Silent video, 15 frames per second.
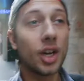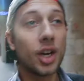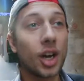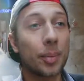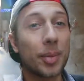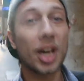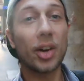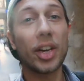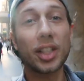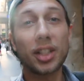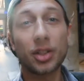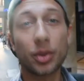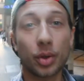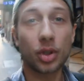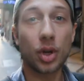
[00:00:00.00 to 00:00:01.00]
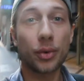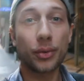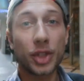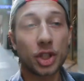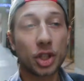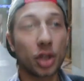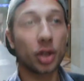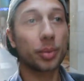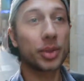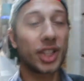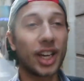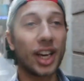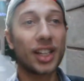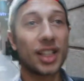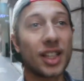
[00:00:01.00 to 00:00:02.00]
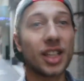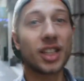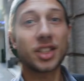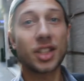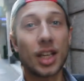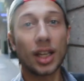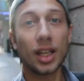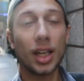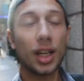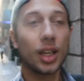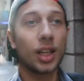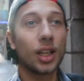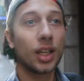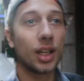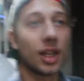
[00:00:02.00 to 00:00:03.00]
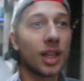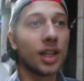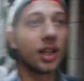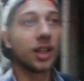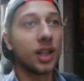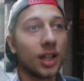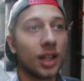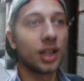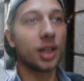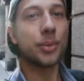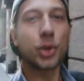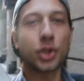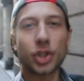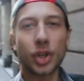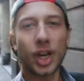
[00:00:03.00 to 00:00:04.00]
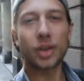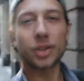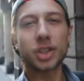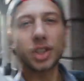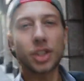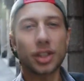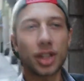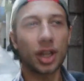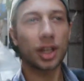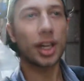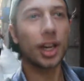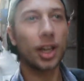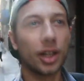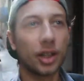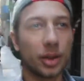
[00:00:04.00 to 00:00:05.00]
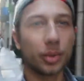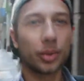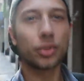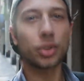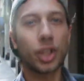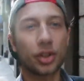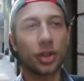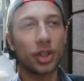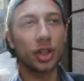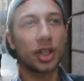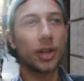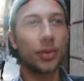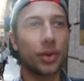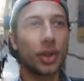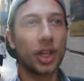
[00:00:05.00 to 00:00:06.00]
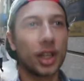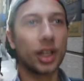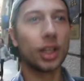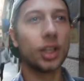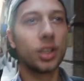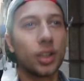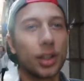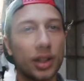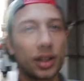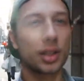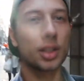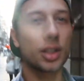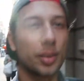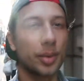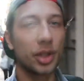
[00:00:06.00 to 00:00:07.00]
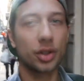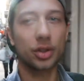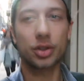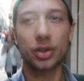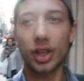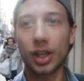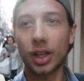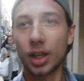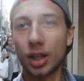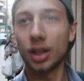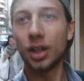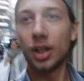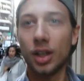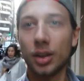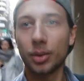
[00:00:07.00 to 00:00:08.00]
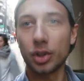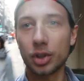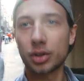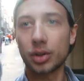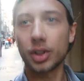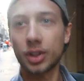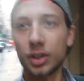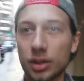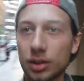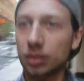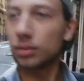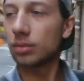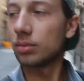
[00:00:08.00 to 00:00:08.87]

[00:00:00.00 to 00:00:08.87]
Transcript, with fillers: I'm now heading to a coffee shop to edit this thing. I'm not sure how it's going to turn out. We've tried doing it differently since I've been in Australia. i used to